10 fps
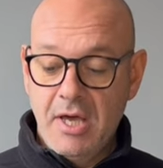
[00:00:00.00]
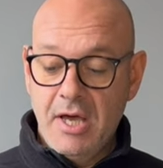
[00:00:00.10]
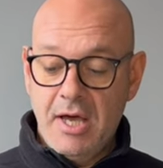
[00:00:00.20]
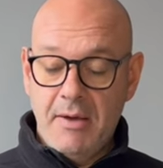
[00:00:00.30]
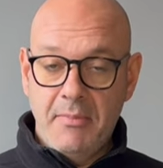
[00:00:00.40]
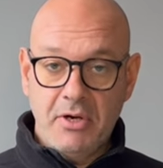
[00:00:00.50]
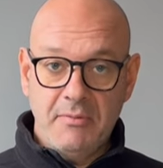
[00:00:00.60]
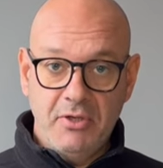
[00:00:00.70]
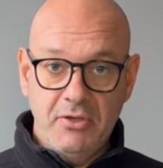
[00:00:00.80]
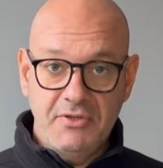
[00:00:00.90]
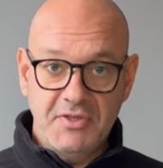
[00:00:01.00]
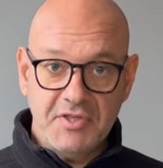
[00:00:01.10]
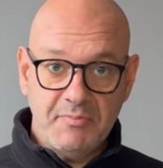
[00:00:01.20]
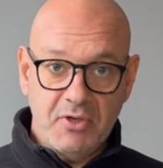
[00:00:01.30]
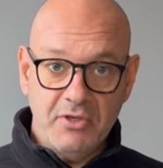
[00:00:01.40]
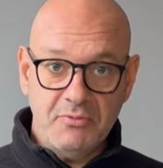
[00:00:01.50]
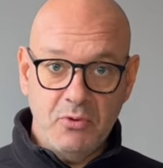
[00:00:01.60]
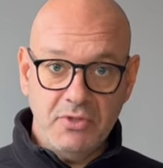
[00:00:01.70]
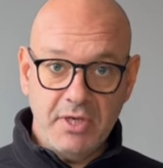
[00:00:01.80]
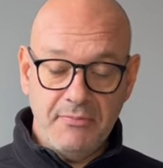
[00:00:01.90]
Um, I'm going to be using spotless
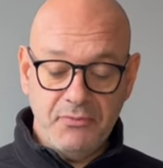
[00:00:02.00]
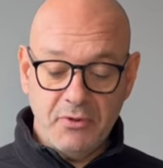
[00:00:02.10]
water,